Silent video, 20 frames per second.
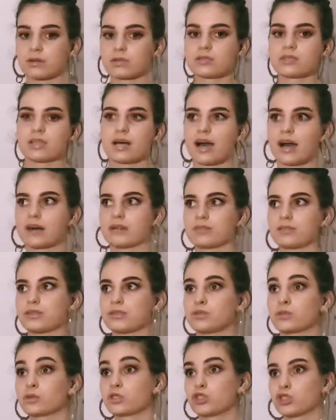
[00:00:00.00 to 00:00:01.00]
that
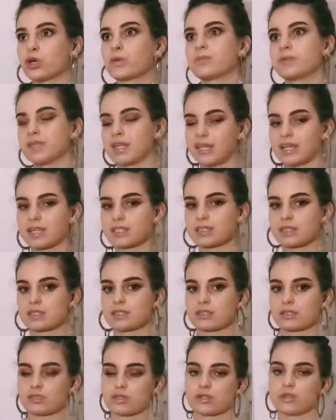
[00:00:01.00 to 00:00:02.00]
your job needs
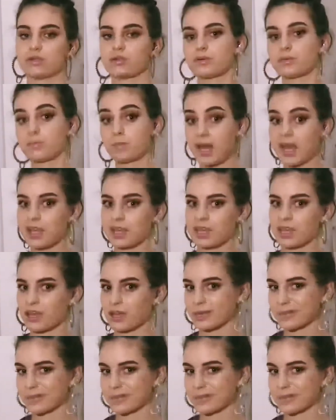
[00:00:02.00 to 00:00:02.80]
to pay you.